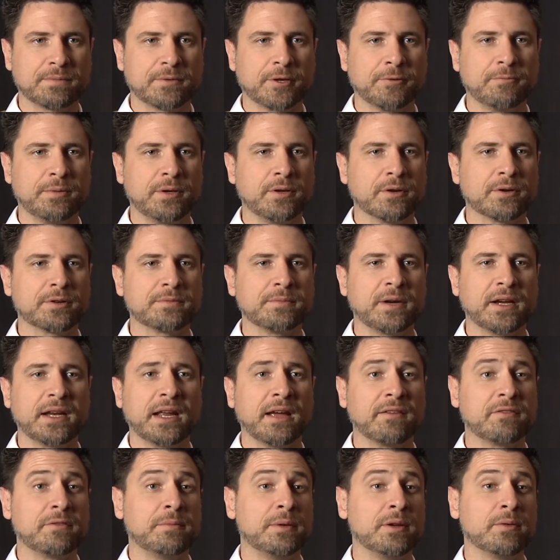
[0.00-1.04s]
Computers might
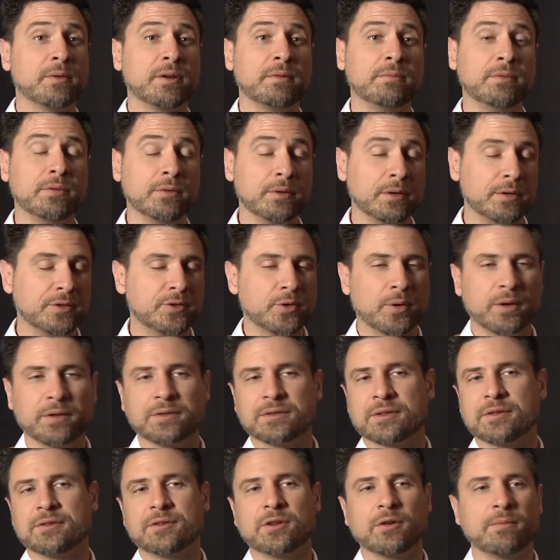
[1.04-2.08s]
have to be rebooted,
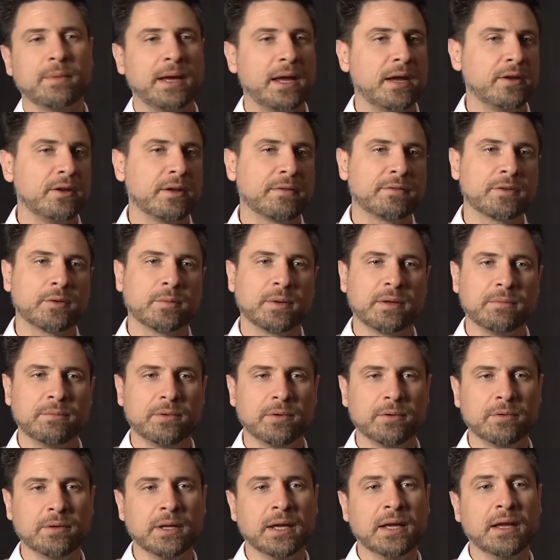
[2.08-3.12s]
joined to the domain, you have to
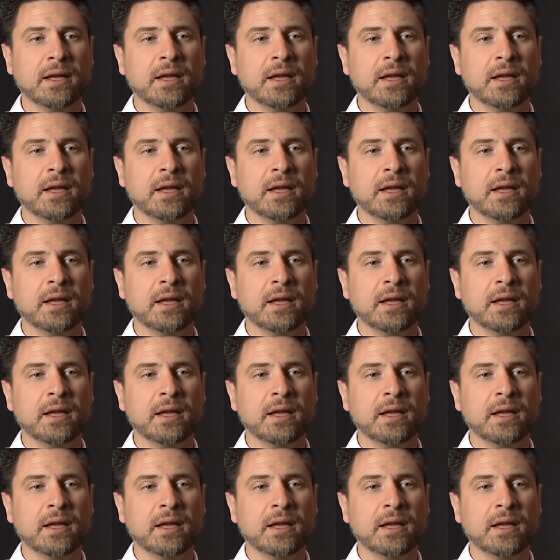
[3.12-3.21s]
reboot.